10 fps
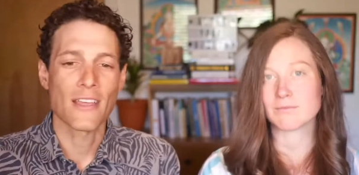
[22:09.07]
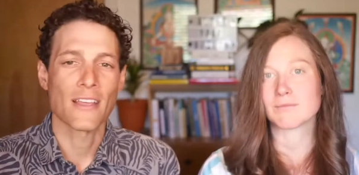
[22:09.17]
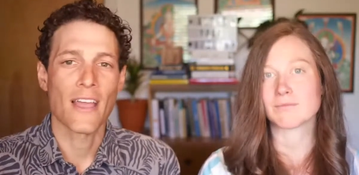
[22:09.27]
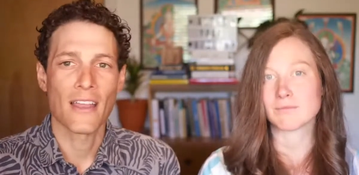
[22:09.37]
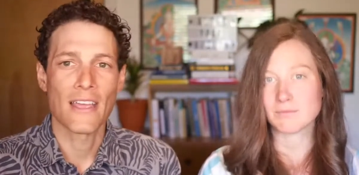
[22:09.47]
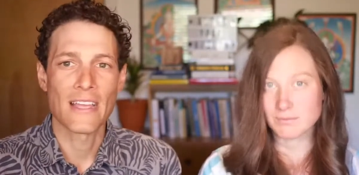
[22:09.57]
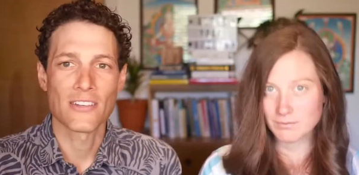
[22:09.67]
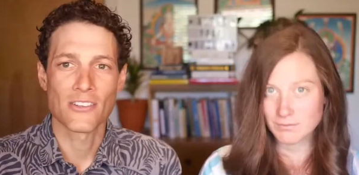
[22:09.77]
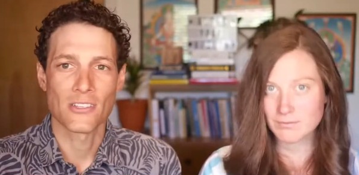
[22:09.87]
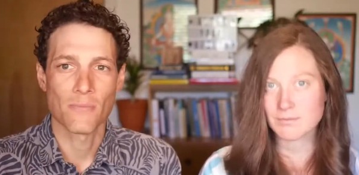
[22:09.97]
Speaker 1: kind of
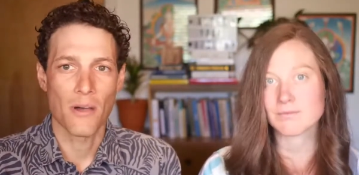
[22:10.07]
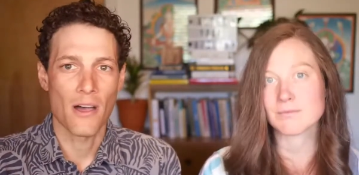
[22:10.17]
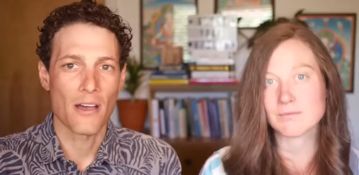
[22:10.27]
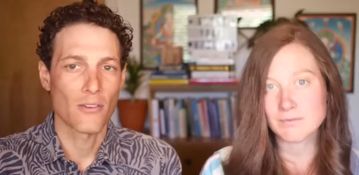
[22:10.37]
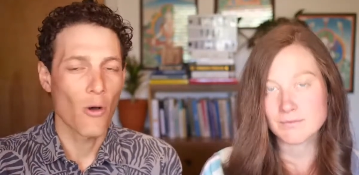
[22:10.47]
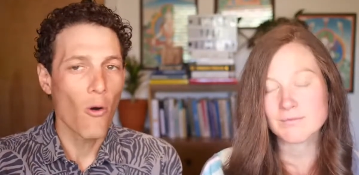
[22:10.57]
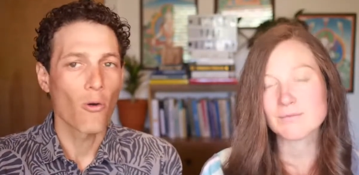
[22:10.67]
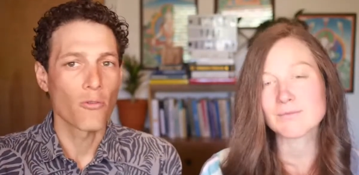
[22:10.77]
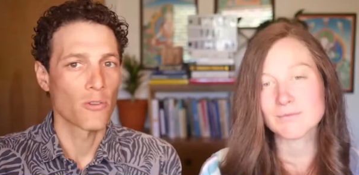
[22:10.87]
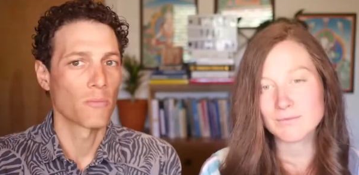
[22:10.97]
hinges upon whole
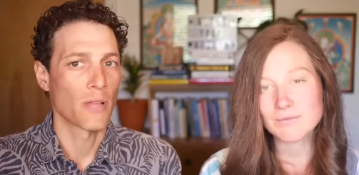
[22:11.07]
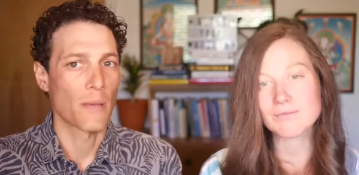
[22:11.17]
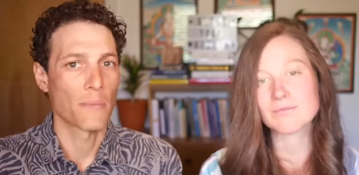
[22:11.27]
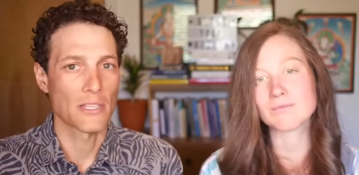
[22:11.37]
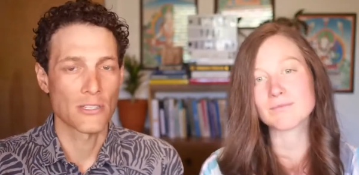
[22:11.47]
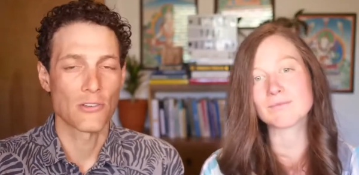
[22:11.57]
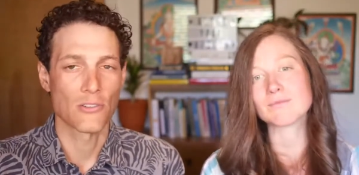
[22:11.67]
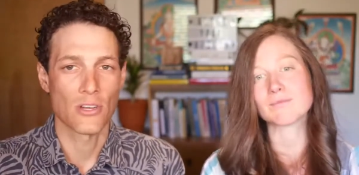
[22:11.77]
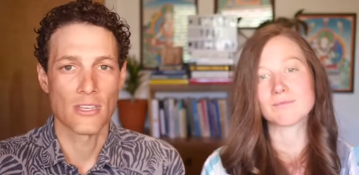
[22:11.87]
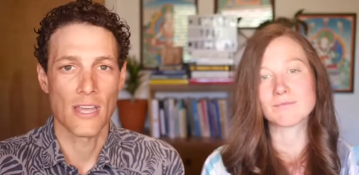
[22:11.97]
food, plant based,
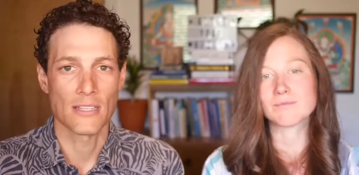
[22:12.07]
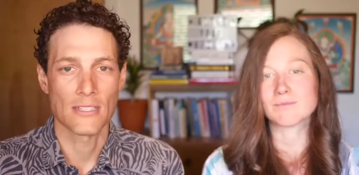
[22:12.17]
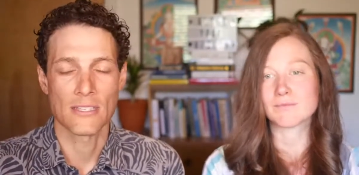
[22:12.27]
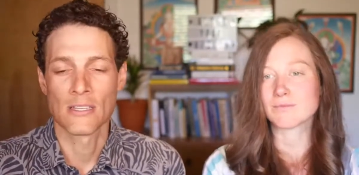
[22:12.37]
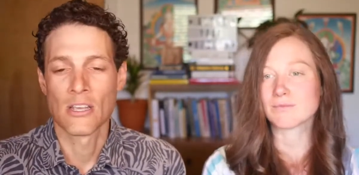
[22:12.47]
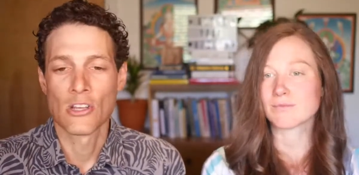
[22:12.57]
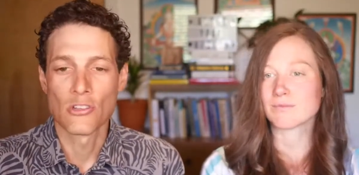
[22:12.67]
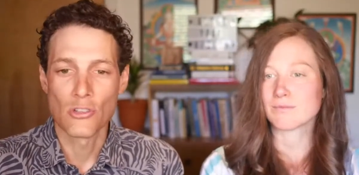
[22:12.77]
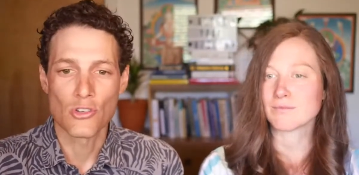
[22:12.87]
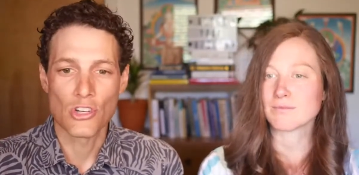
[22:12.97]
nutrient dense
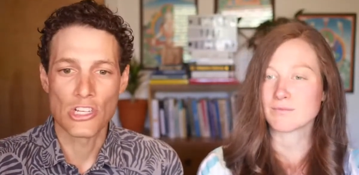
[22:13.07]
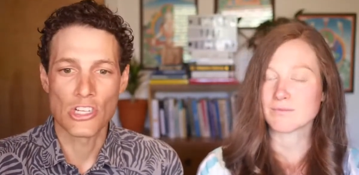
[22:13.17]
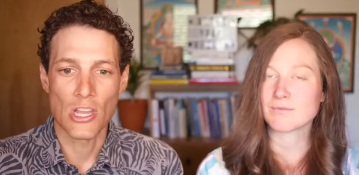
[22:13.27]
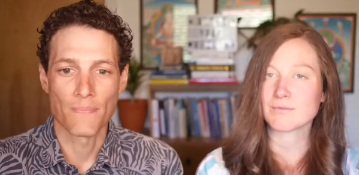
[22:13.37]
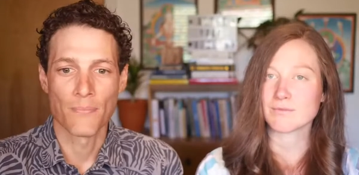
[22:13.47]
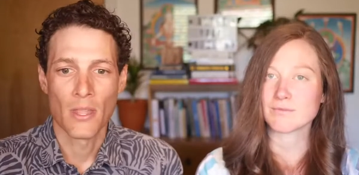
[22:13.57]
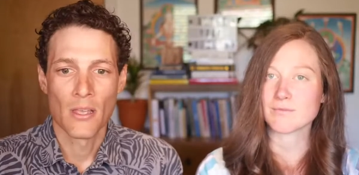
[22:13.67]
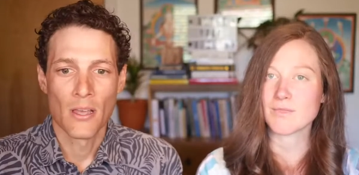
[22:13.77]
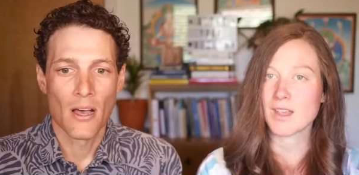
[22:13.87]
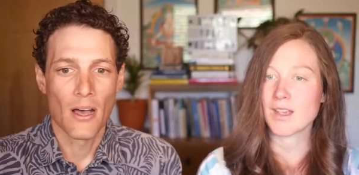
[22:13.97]
nutrition.
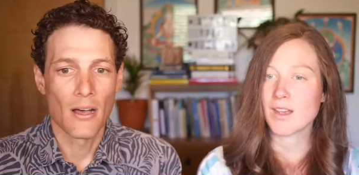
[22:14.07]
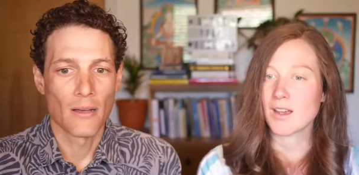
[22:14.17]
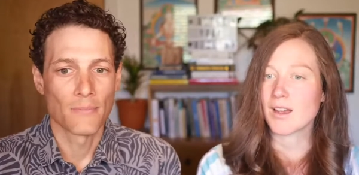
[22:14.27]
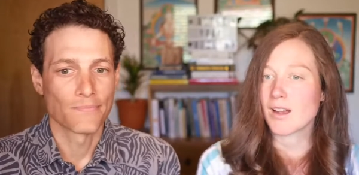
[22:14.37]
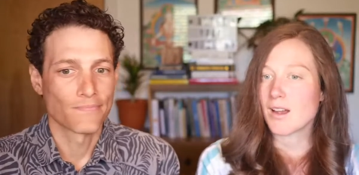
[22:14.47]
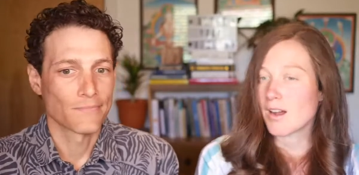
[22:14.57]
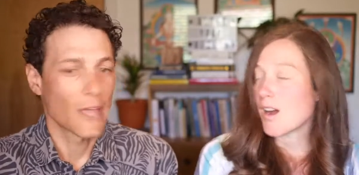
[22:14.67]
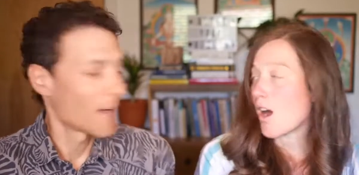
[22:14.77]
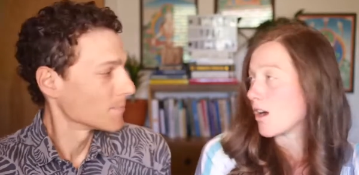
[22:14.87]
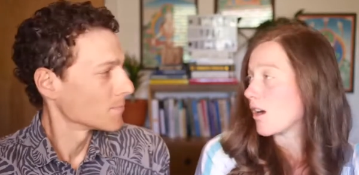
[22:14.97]
Um,
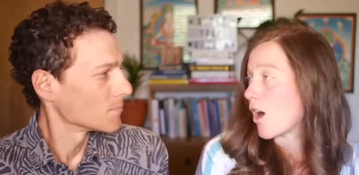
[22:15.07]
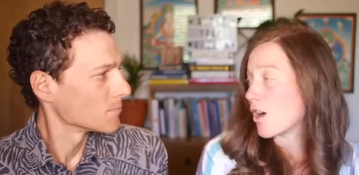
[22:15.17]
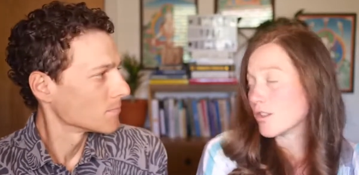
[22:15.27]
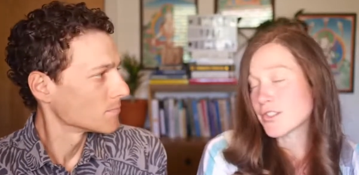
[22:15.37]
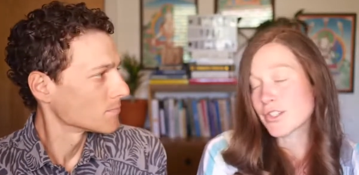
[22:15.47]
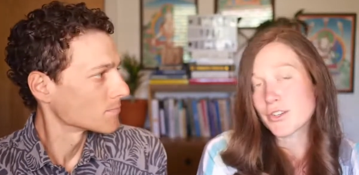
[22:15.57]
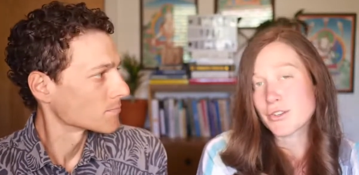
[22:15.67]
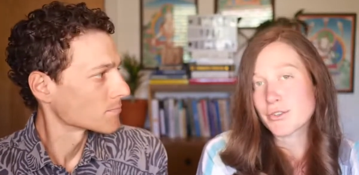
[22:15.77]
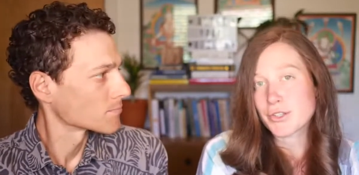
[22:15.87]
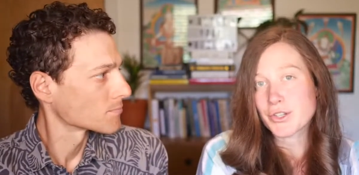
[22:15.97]
yeah.
Speaker 2: Also,
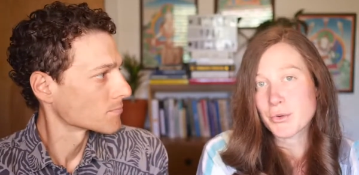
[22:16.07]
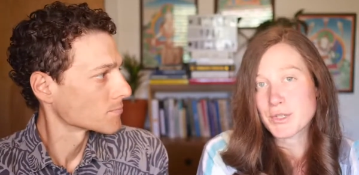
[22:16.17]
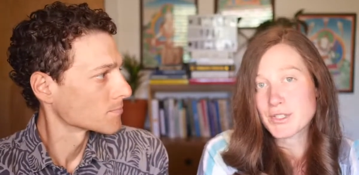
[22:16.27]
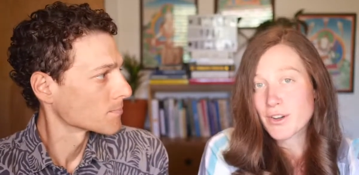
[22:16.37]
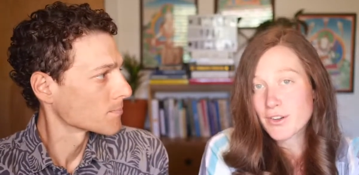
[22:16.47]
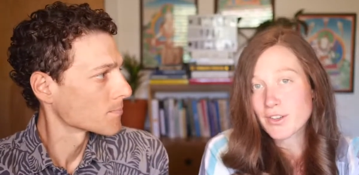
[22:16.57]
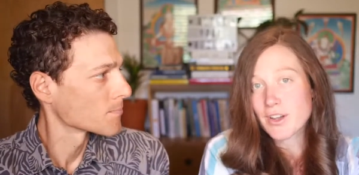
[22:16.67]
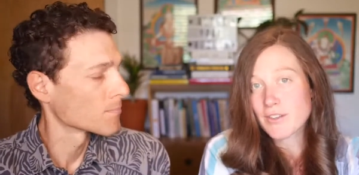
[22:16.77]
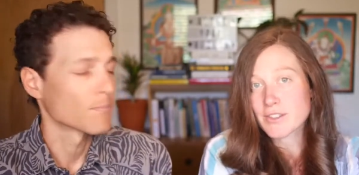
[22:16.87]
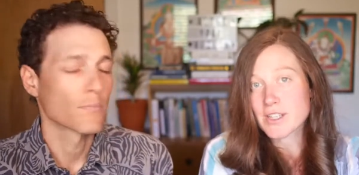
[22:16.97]
you know, we started the
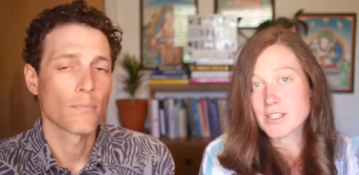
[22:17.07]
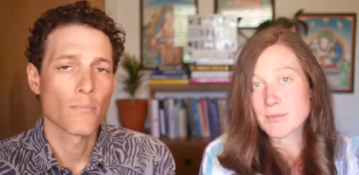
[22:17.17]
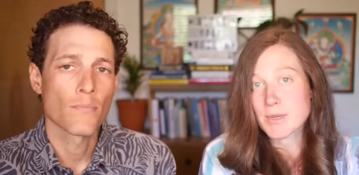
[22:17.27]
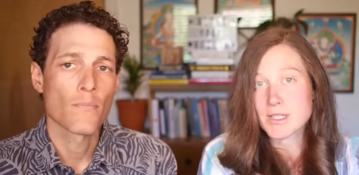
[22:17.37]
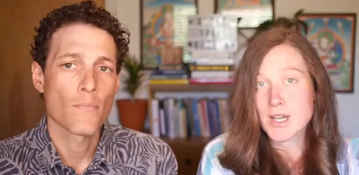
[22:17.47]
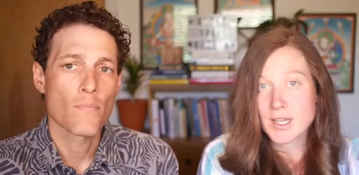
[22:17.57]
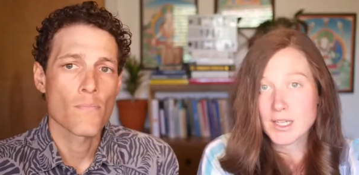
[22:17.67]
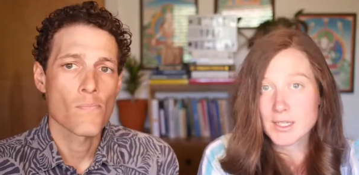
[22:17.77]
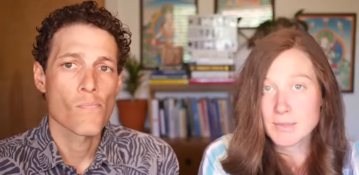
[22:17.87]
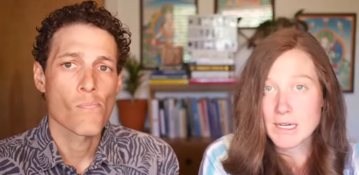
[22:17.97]
conversation by talking
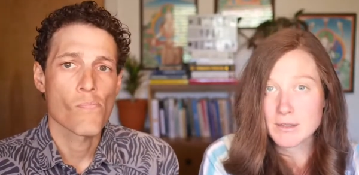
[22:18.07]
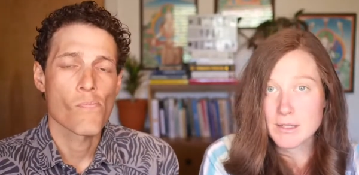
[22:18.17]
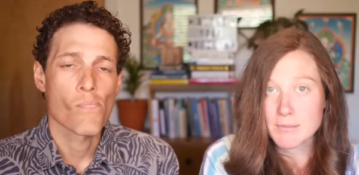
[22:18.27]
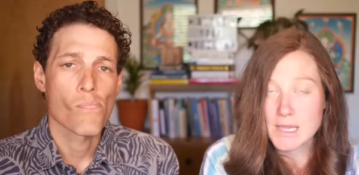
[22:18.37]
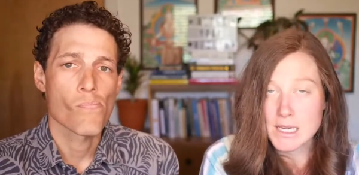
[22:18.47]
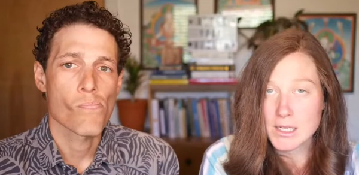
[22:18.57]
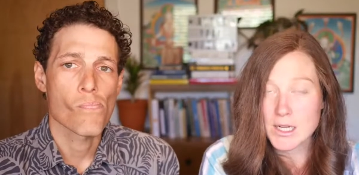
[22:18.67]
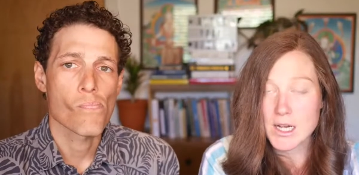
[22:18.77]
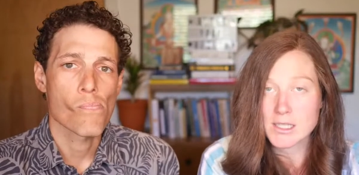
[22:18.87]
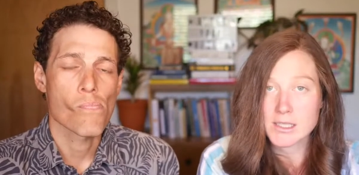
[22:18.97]
about the main
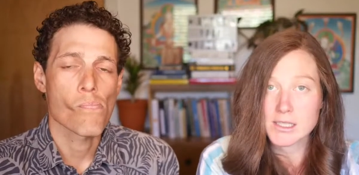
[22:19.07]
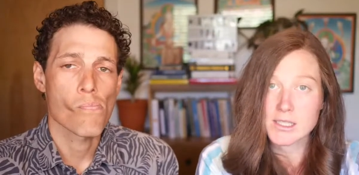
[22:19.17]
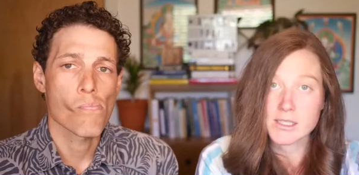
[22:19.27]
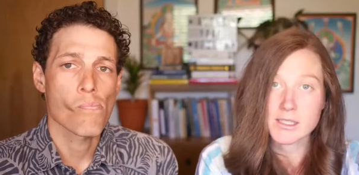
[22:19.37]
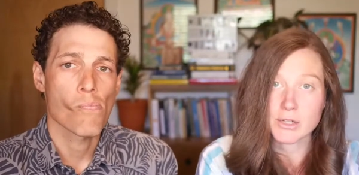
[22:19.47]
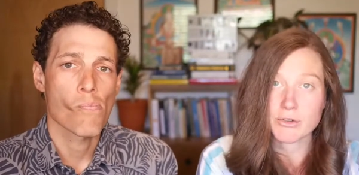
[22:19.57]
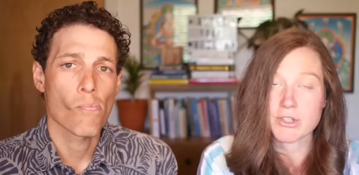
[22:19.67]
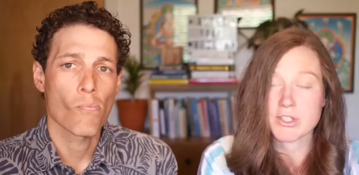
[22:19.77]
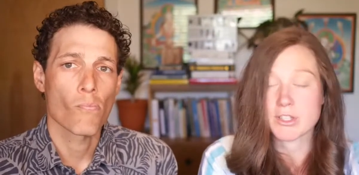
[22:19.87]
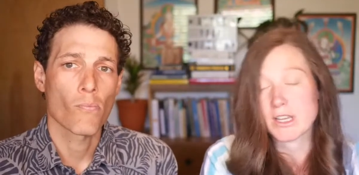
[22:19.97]
causes and con-
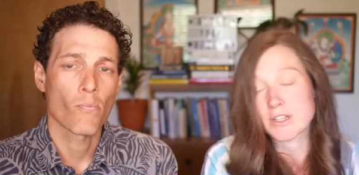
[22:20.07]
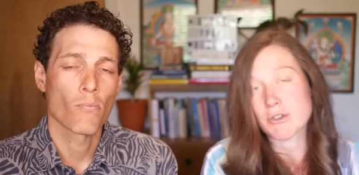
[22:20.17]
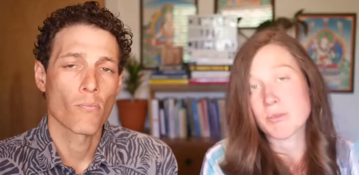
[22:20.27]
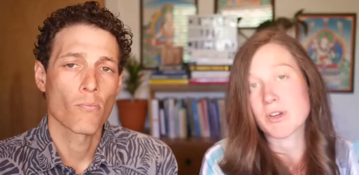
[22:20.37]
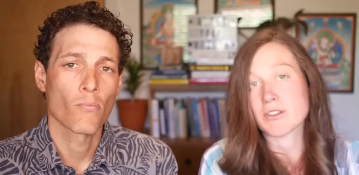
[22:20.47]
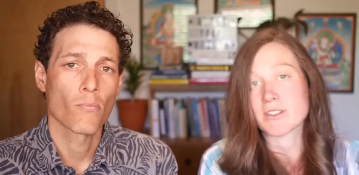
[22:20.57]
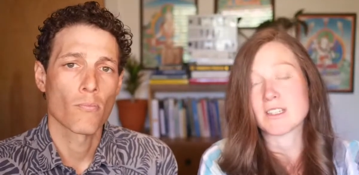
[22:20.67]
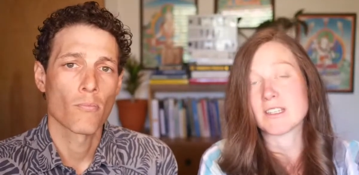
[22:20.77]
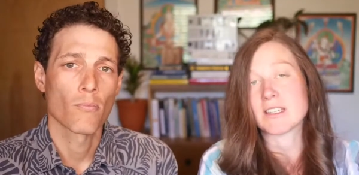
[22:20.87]
contributors to these